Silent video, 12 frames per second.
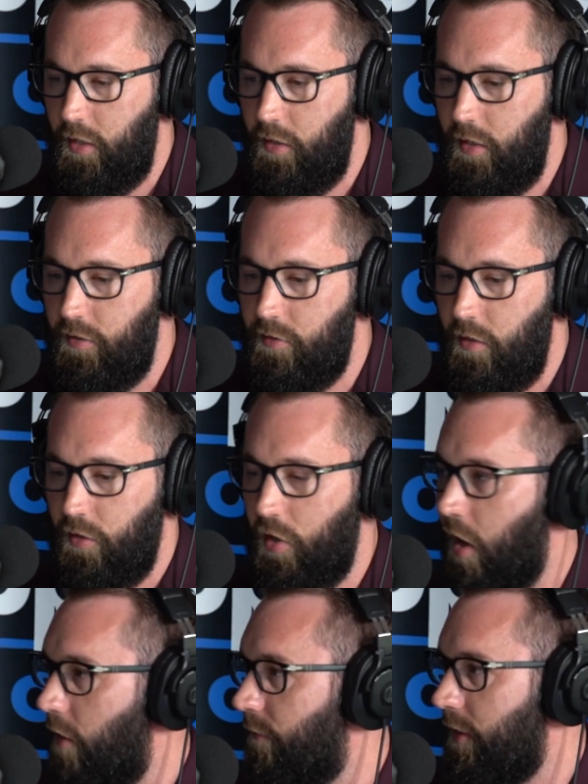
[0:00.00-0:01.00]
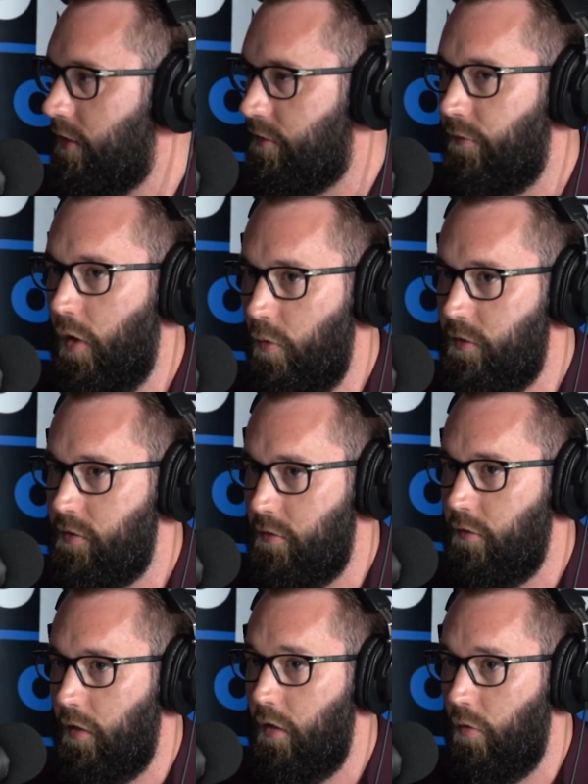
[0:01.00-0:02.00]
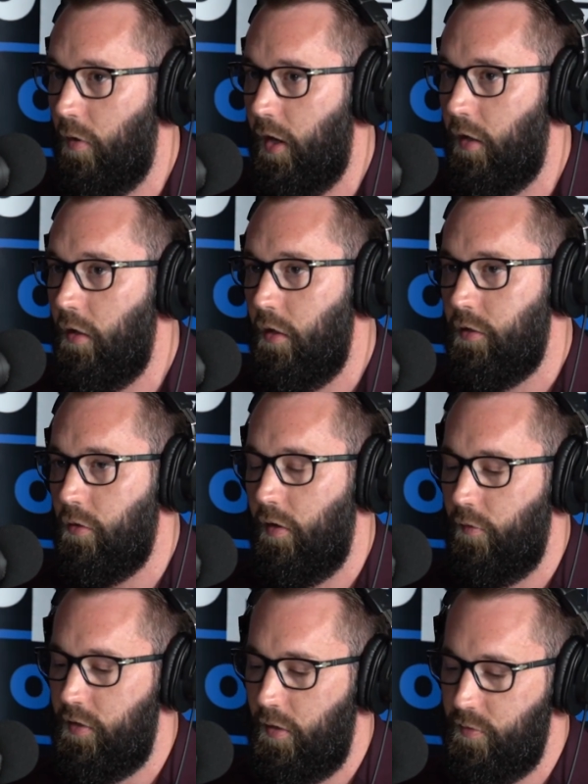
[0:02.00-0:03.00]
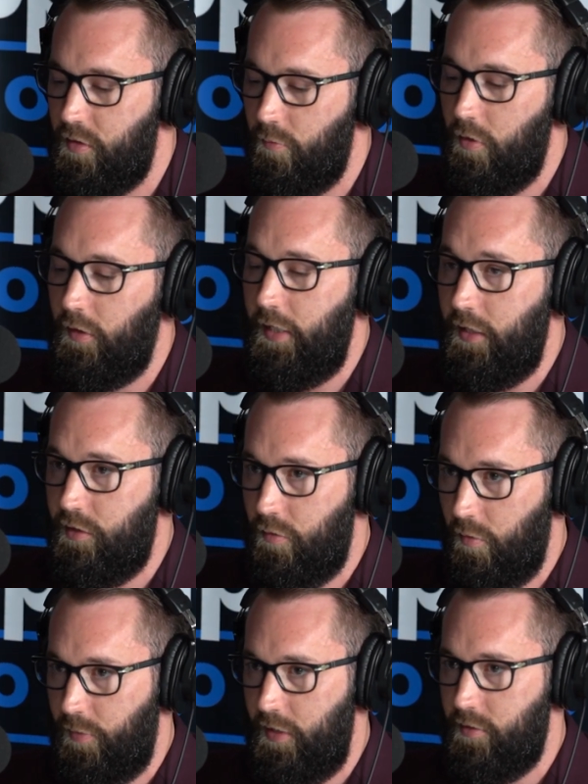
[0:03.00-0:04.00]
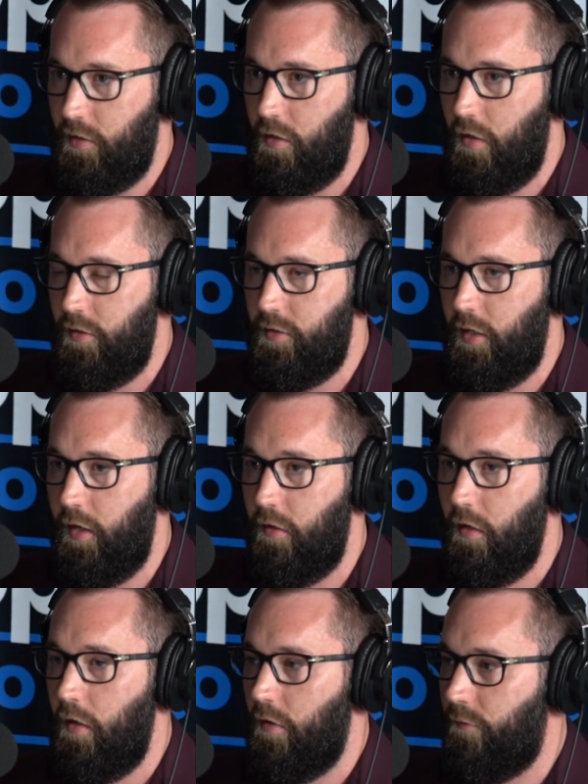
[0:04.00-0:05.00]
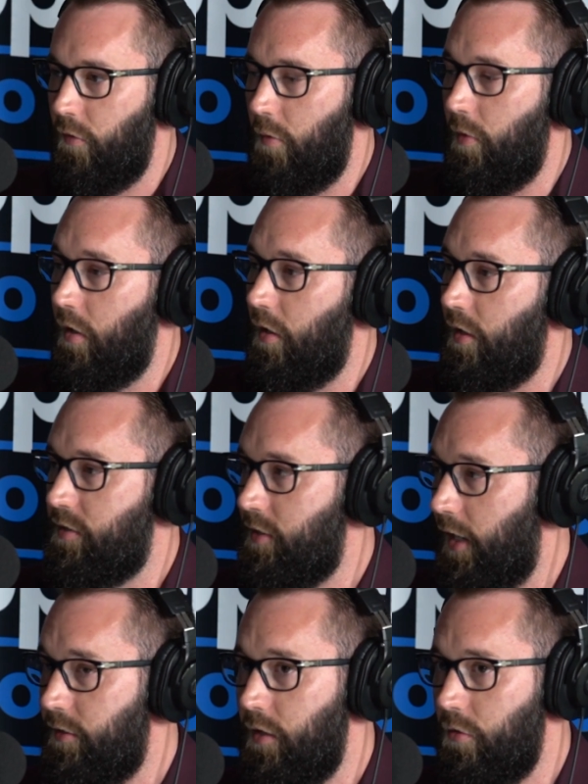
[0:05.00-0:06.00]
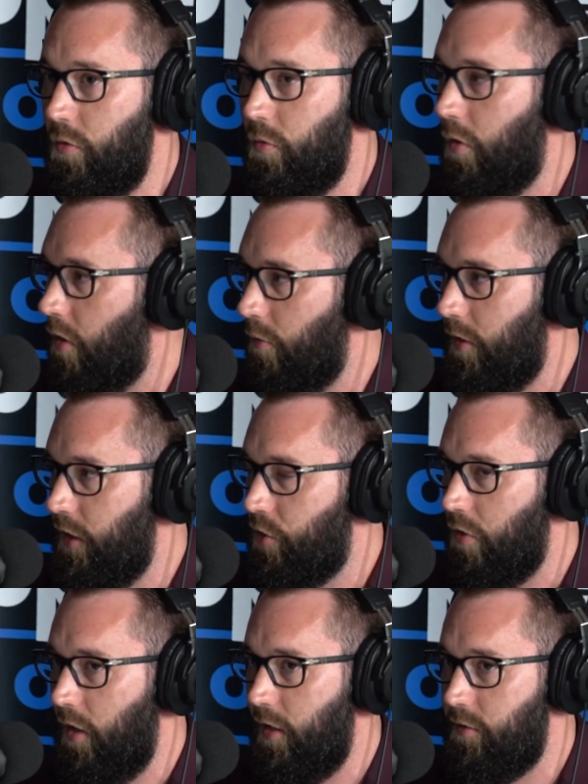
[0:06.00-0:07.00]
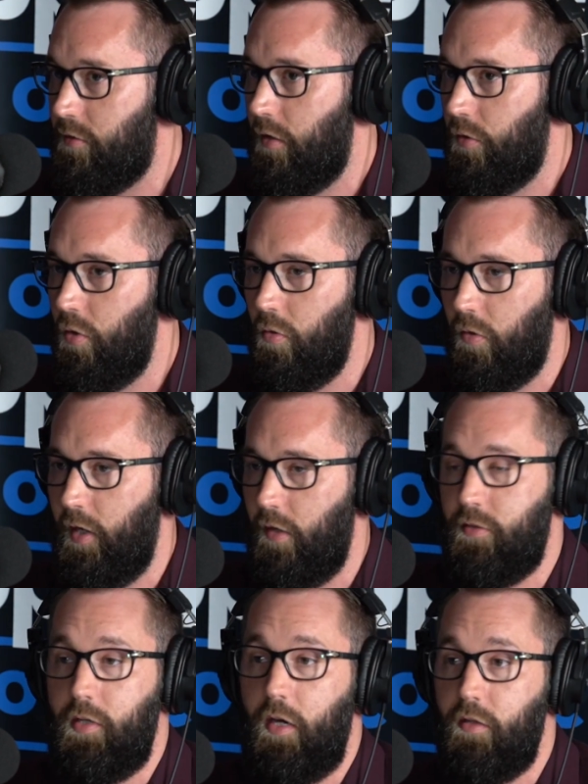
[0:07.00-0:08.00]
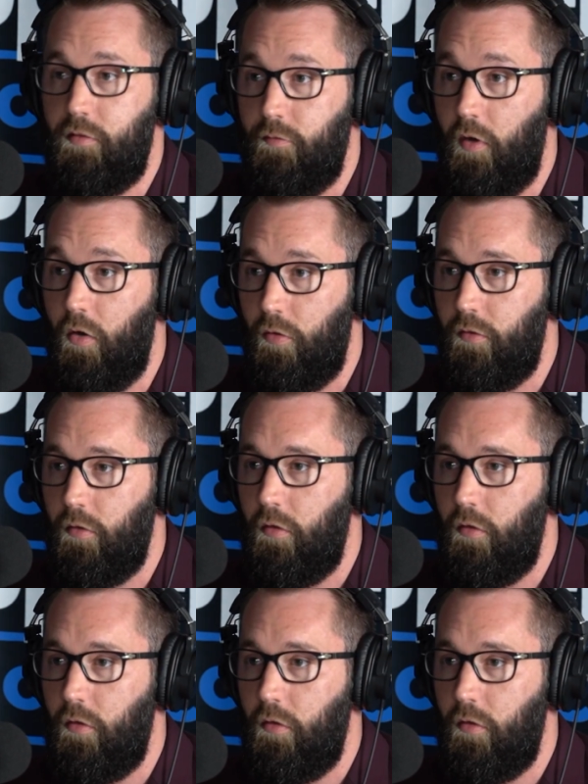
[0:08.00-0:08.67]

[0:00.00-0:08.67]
is confidence votes in a way. So every time someone links to a piece of content from a site that Google already trusts, Google counts that as a vote.